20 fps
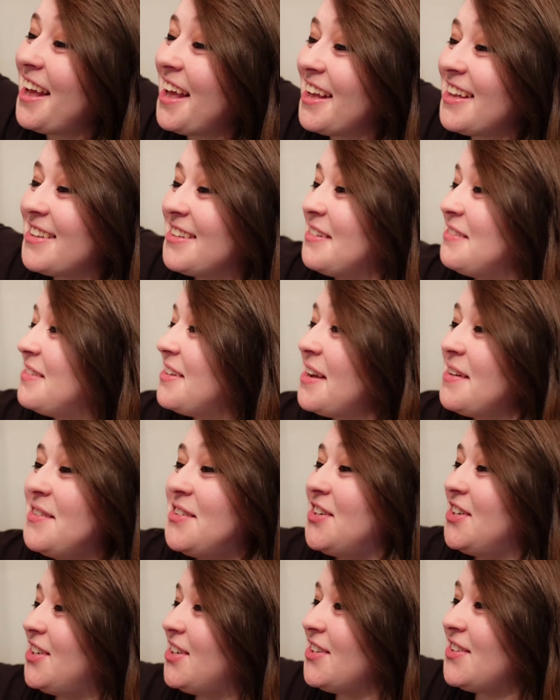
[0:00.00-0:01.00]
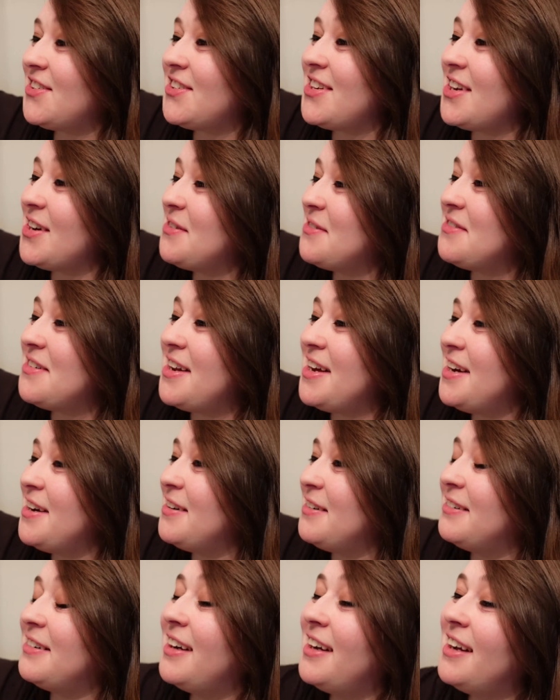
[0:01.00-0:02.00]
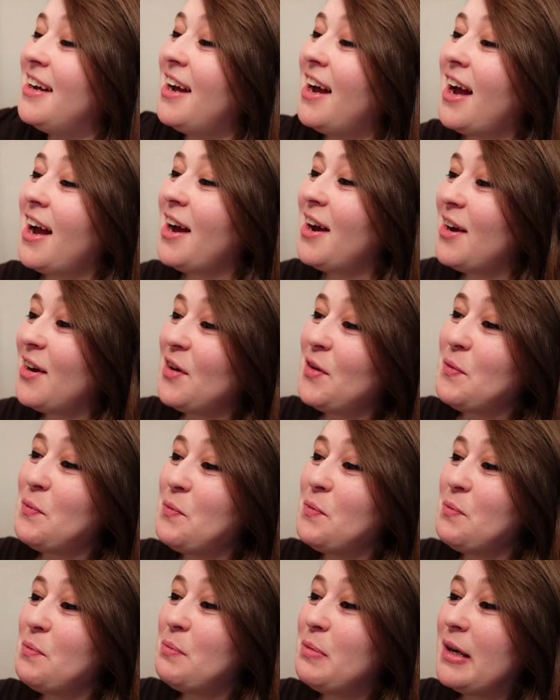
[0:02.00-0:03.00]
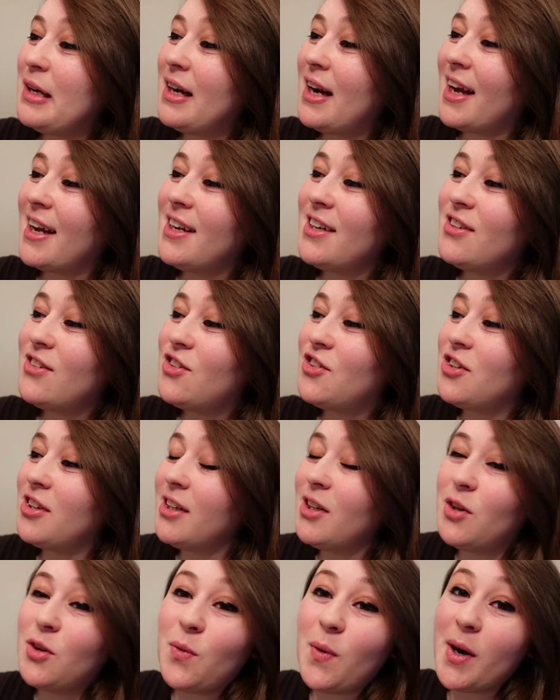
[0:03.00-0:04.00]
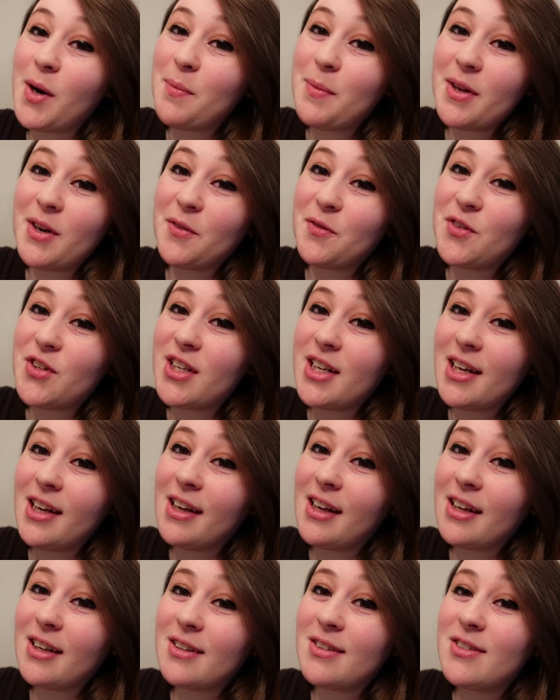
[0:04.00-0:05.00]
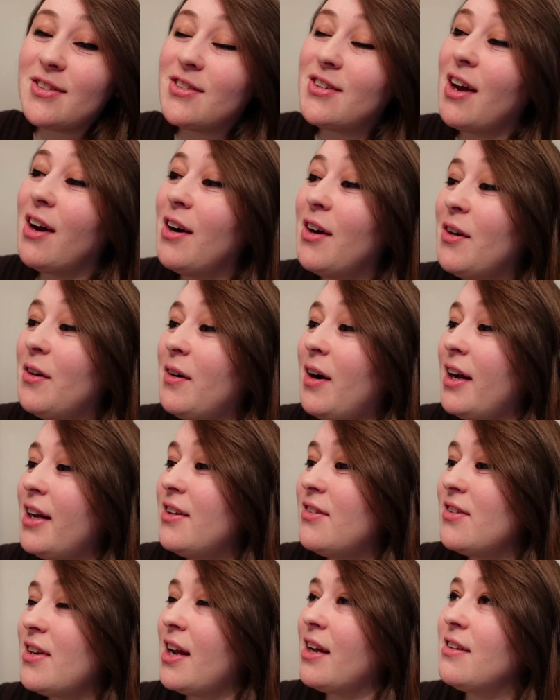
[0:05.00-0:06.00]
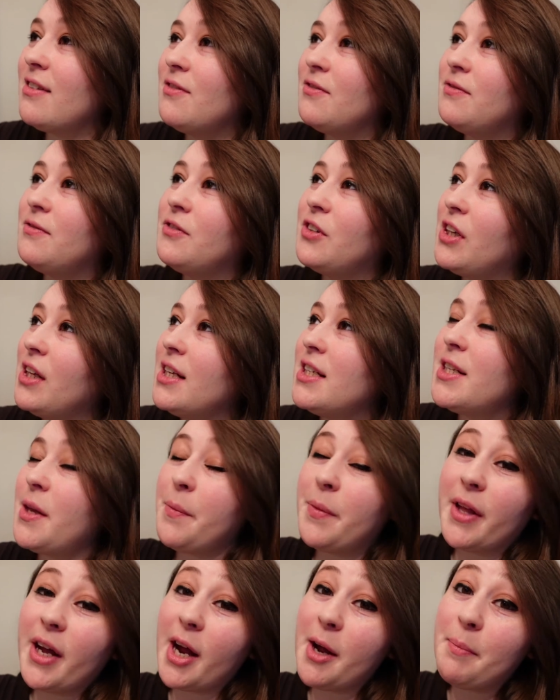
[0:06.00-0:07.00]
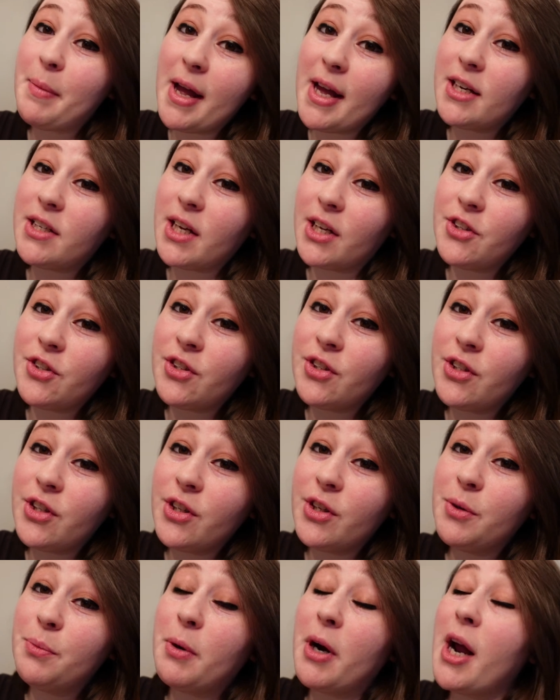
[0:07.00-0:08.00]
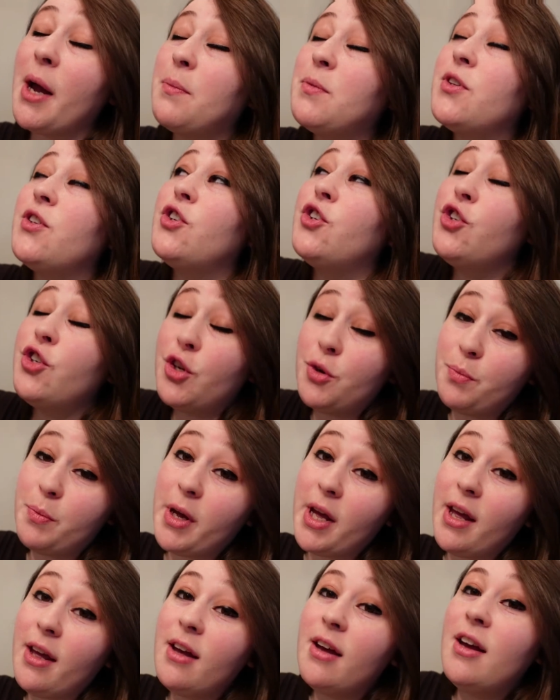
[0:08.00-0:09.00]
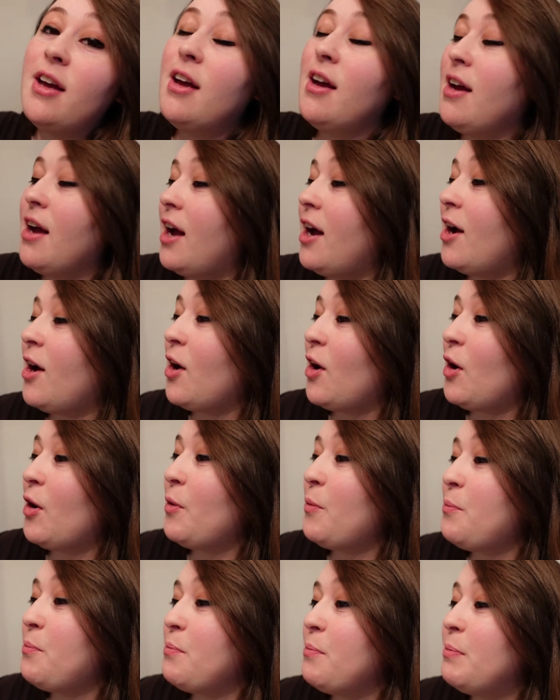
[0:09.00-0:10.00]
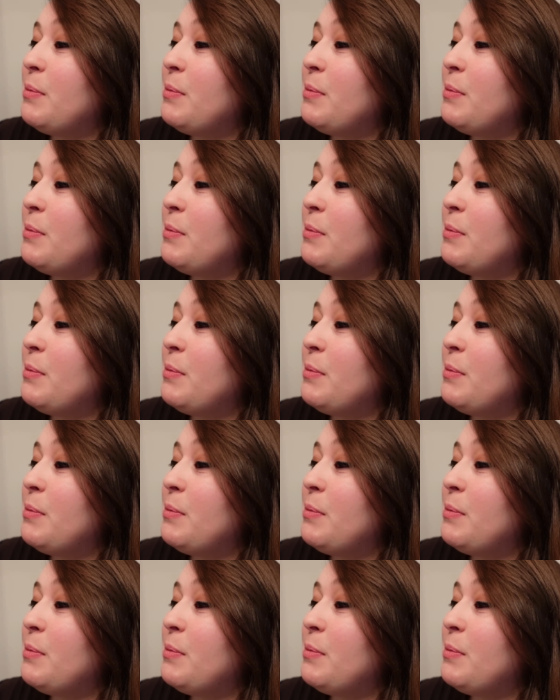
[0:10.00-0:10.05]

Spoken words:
Sometimes you just don't know. But I drink quite a bit of tea, so it's not really something I pay attention to. Perhaps it should be. But